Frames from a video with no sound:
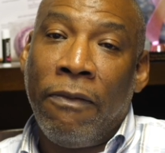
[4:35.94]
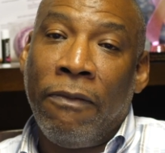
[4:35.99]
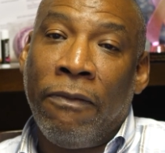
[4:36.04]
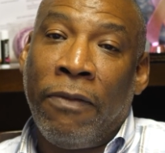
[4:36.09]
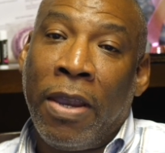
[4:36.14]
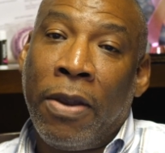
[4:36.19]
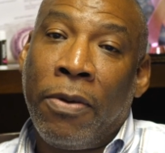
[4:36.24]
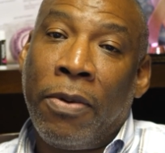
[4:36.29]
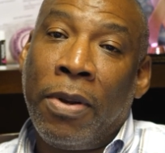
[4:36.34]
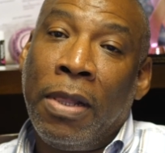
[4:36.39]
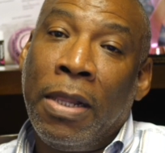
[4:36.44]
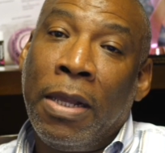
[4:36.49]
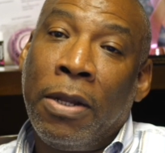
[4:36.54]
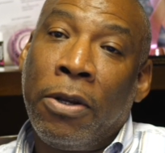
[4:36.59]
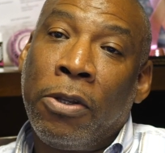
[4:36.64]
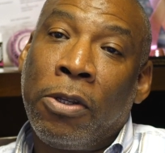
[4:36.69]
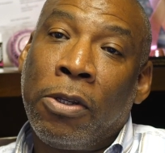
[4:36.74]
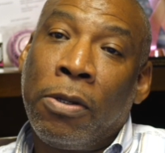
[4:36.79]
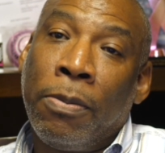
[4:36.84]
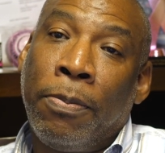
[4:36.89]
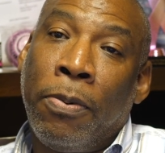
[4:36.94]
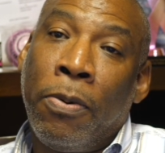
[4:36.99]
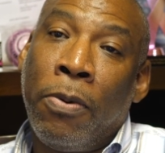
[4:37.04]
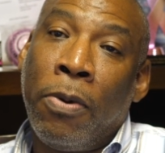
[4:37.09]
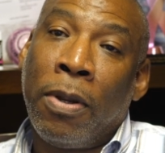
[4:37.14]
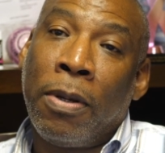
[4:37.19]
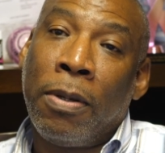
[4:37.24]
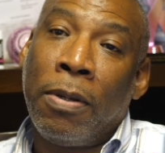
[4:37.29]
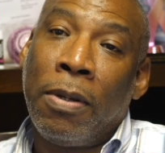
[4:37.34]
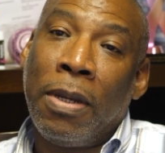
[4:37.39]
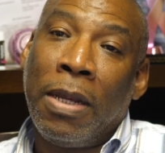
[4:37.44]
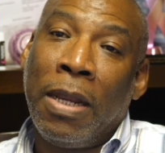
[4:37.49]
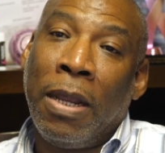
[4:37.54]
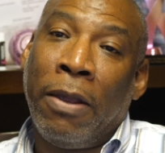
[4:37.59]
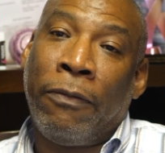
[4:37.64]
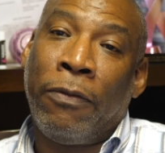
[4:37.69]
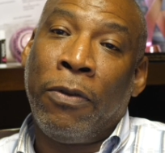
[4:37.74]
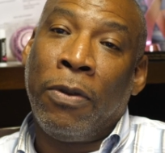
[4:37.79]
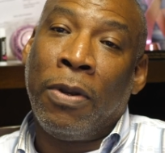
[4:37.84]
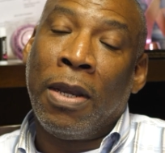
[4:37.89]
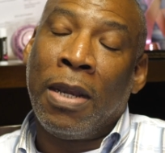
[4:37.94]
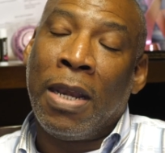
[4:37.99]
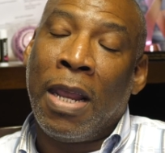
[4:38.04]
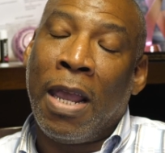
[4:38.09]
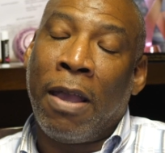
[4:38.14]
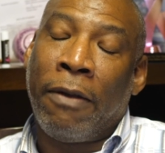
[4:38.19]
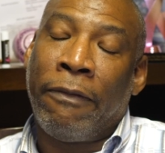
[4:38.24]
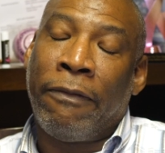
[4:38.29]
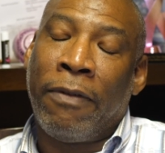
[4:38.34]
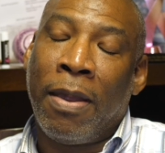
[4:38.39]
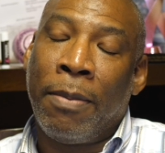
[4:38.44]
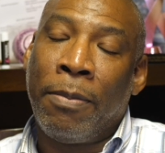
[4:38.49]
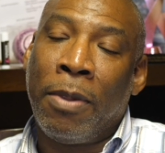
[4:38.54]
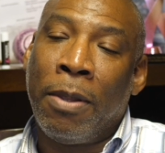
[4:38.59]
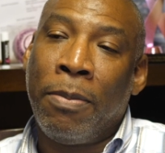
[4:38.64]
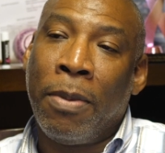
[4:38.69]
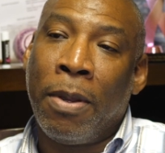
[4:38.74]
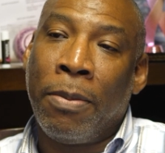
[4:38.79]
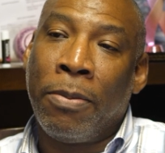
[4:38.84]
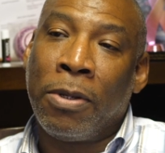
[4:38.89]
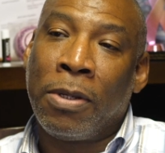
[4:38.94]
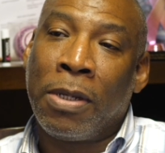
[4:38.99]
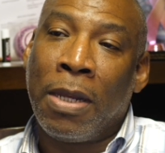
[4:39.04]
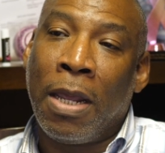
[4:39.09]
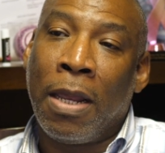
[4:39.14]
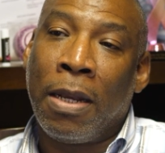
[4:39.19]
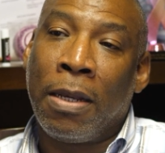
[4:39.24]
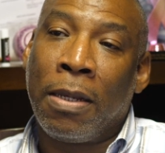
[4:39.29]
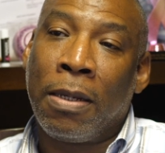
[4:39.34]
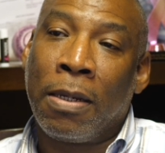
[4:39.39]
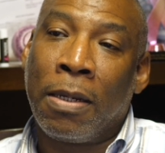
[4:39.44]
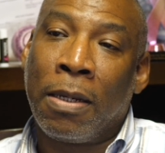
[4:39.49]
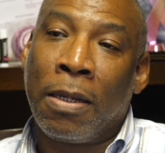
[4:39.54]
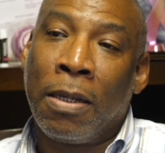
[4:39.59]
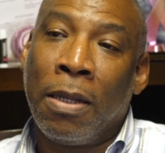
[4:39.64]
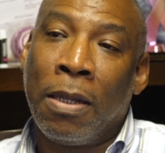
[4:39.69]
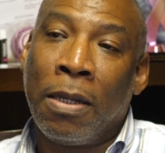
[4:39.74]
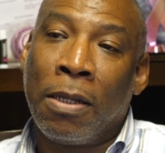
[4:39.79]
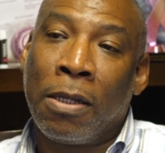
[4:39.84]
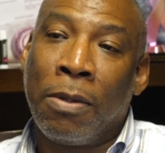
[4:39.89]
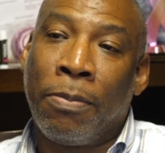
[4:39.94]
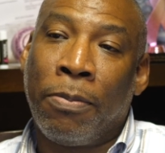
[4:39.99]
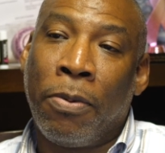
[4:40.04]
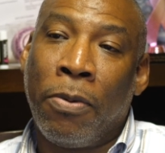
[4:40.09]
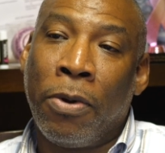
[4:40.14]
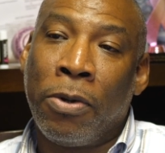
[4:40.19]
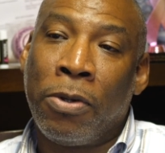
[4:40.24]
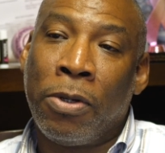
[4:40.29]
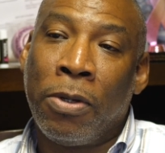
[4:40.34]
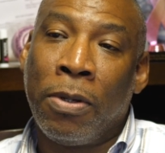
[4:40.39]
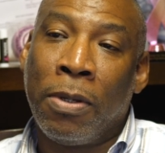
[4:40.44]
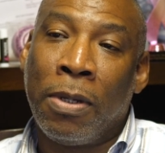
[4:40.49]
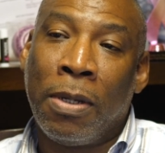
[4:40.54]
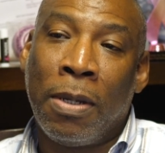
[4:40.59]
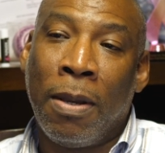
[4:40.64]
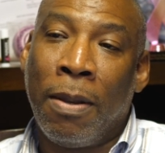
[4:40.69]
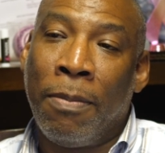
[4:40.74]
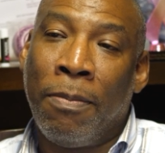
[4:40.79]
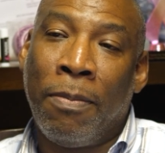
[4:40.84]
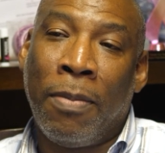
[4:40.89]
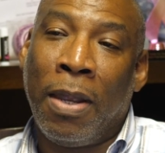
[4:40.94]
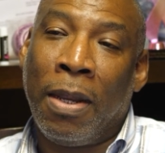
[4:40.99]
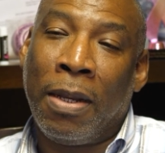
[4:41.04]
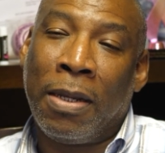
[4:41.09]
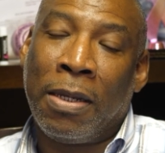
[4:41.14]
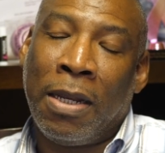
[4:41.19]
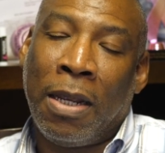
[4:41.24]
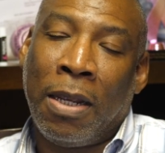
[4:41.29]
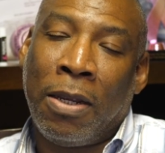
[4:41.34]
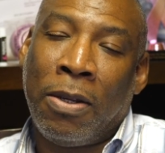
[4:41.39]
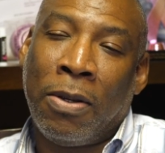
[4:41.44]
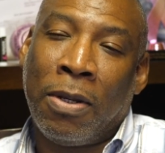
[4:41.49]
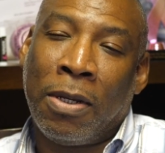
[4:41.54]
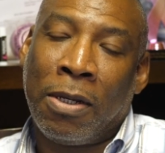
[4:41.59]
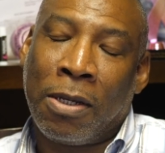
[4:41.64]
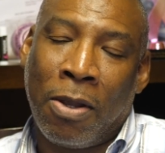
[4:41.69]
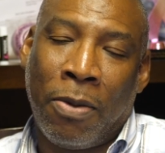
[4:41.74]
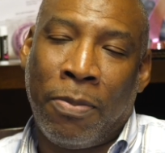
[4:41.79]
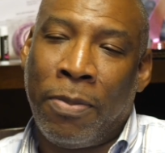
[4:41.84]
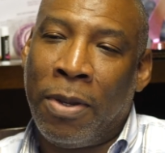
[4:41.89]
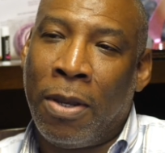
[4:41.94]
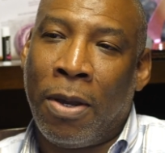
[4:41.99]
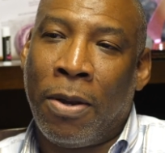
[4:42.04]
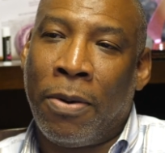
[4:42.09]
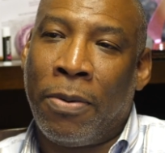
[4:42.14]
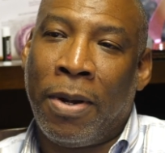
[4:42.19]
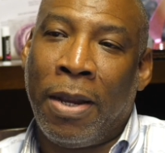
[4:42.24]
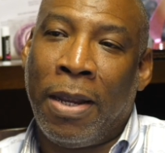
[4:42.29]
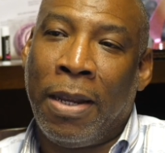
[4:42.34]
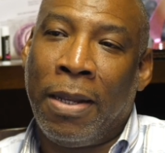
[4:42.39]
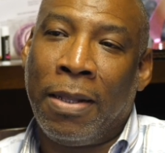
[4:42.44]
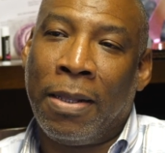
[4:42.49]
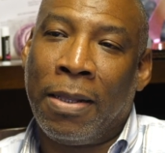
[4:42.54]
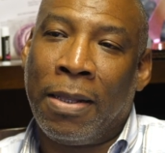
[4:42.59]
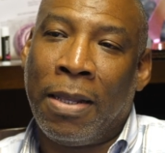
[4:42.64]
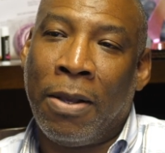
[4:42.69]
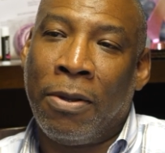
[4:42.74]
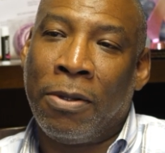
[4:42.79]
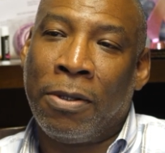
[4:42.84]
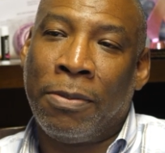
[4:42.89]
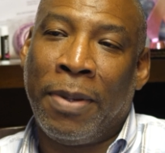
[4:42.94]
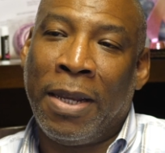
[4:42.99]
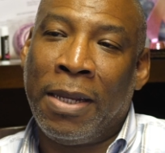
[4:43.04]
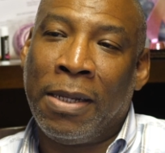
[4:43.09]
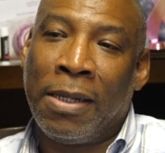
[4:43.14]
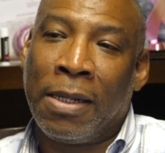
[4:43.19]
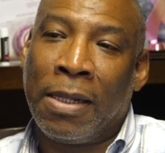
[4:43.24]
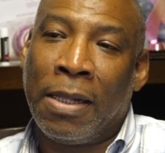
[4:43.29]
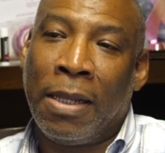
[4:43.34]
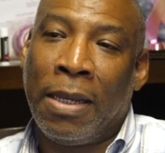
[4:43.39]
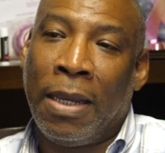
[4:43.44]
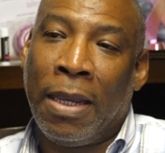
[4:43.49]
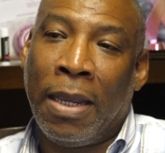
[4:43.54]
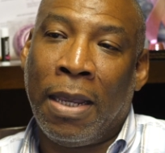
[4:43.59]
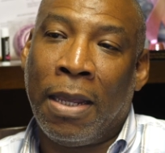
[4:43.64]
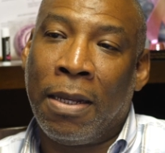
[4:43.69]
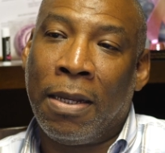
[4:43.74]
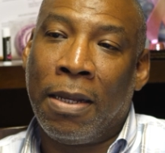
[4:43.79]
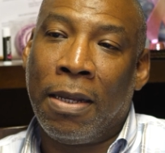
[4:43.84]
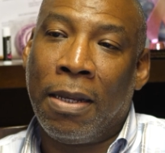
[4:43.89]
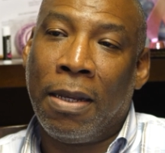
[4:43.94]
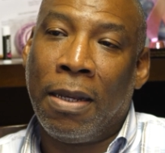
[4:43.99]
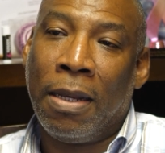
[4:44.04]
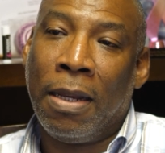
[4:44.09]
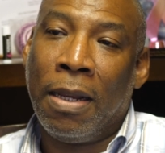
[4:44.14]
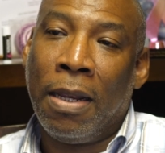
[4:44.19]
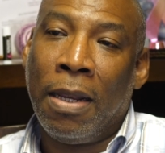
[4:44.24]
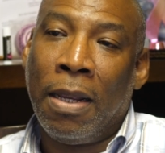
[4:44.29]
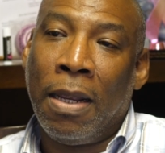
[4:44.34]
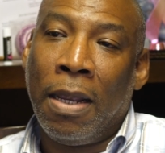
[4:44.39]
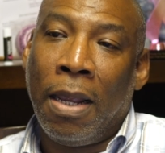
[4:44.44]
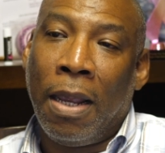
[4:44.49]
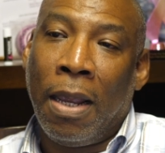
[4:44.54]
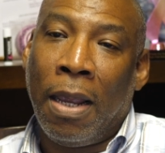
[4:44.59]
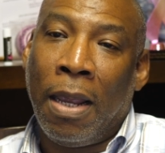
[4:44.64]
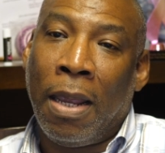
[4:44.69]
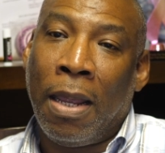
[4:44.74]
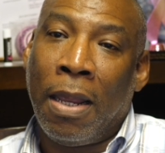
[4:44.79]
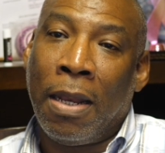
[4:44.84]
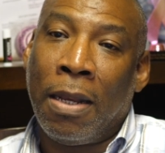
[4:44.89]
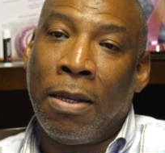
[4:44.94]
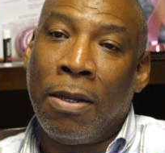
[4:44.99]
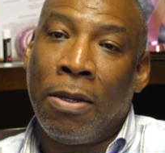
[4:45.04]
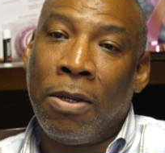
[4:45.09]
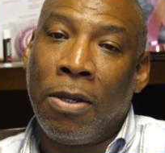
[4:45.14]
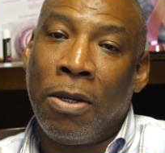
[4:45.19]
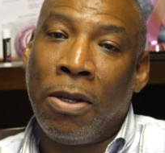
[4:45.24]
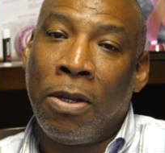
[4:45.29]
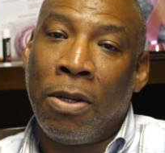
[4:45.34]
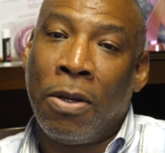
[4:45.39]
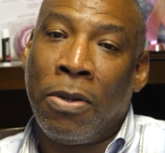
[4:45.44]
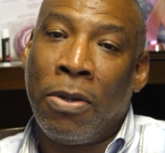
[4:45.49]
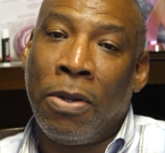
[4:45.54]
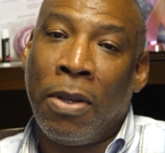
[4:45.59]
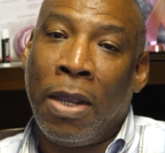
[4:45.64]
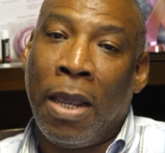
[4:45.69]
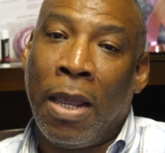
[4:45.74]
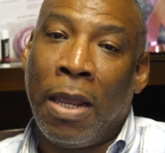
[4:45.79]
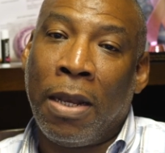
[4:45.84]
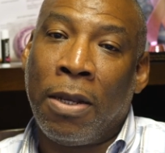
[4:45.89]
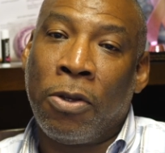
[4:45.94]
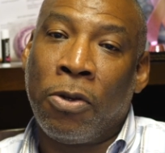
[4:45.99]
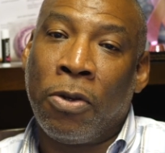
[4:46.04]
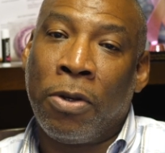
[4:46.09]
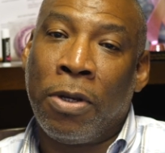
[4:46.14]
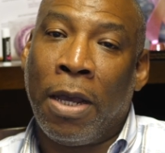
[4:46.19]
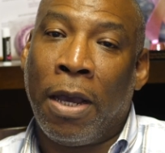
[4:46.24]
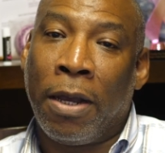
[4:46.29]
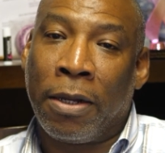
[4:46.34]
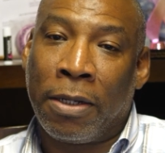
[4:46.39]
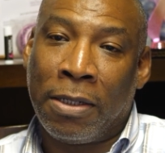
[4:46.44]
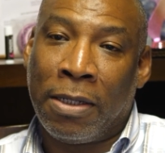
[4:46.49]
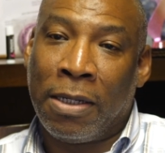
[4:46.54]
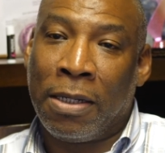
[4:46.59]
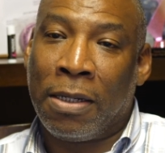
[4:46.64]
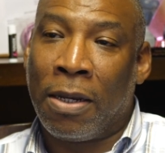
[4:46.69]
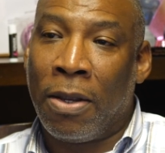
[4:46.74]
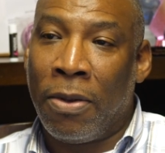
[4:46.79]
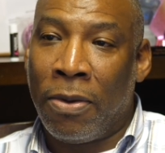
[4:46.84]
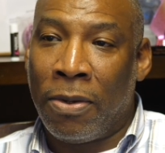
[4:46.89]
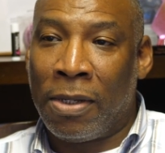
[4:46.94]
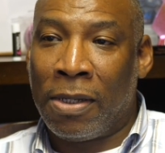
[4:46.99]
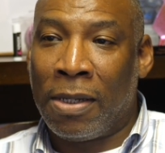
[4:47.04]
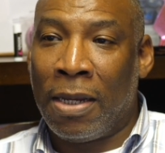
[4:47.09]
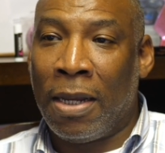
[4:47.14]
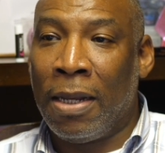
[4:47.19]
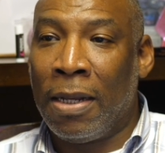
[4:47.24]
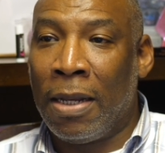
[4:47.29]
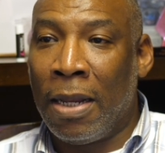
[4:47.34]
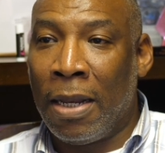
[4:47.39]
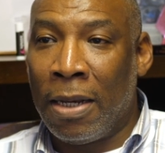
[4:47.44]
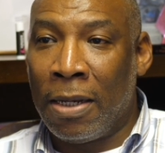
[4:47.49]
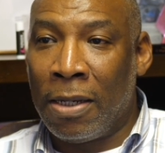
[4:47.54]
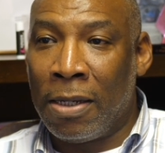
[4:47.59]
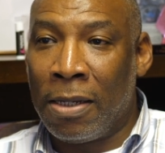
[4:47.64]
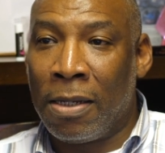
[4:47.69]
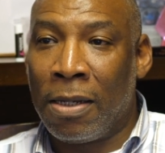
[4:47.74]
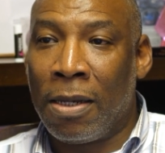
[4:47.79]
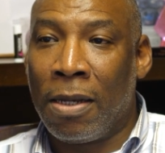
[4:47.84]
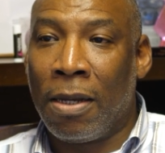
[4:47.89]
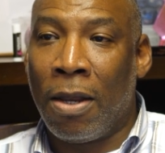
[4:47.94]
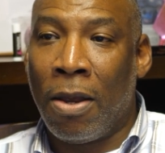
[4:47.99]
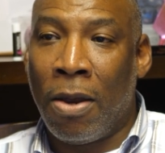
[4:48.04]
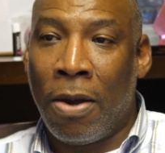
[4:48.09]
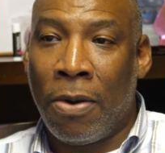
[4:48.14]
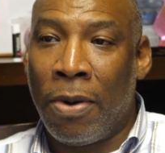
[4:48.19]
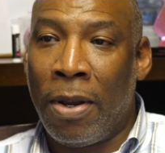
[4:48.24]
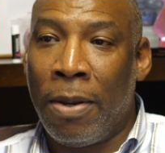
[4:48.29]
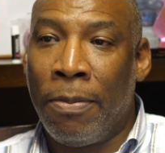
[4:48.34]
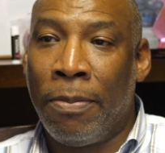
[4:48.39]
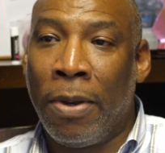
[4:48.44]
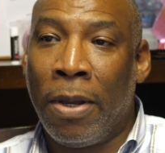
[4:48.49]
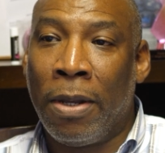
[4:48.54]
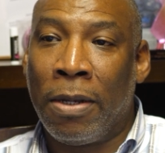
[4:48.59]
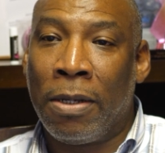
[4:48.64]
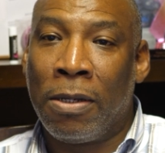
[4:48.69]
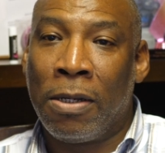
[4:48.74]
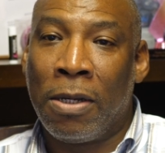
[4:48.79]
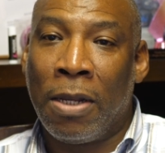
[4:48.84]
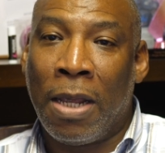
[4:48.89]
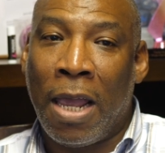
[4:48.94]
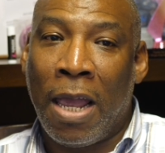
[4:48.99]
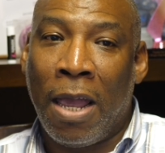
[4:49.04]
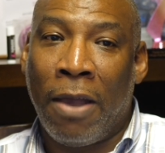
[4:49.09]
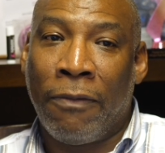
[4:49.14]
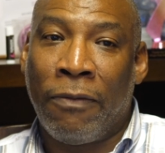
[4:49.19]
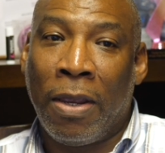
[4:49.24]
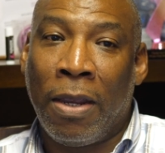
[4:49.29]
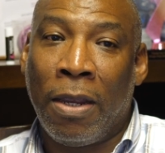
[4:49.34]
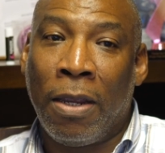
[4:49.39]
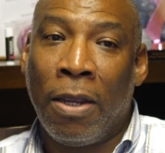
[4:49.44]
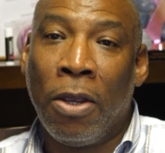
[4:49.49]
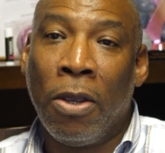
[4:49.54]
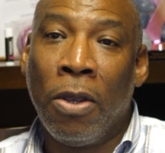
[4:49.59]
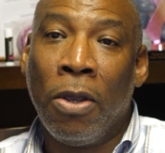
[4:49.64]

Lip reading: Very little support if you didn't have family members that could support you and tell you it's going to be all right. That was basically it. And, you had your doctors going to say this, all right, but to have a